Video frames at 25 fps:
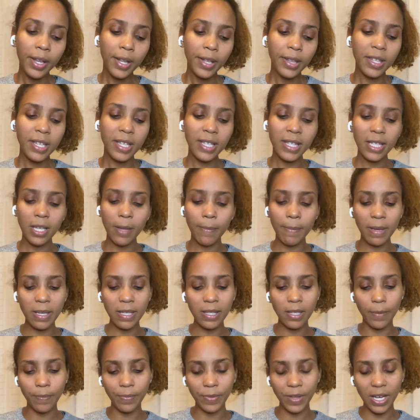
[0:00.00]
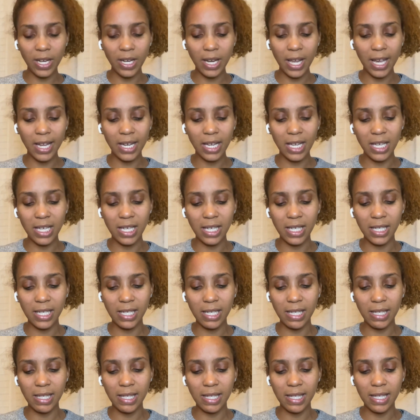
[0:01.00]
This could be something that
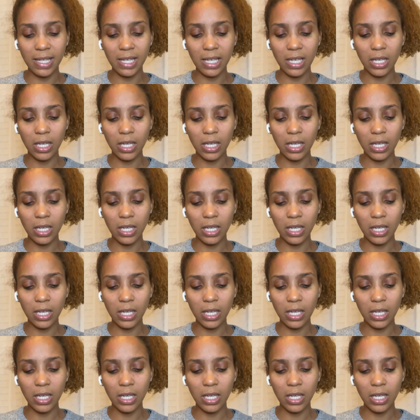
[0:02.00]
is,